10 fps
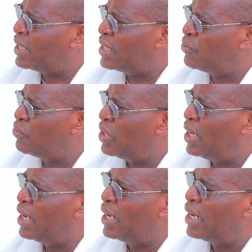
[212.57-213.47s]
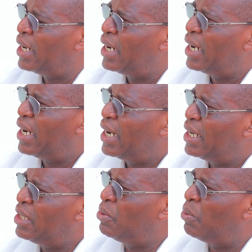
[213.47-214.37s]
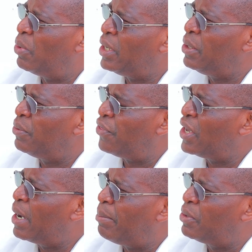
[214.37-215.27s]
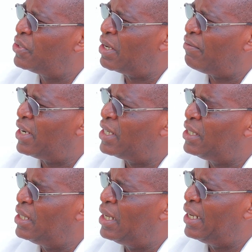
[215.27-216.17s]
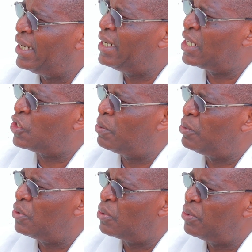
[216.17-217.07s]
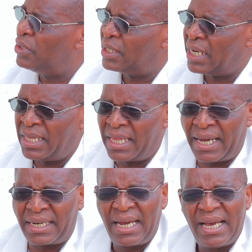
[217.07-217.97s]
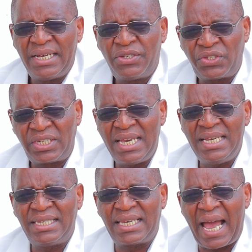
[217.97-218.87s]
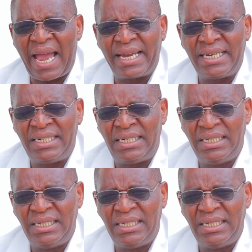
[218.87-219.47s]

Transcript: that has really, when you think about servant leadership, you could say that since I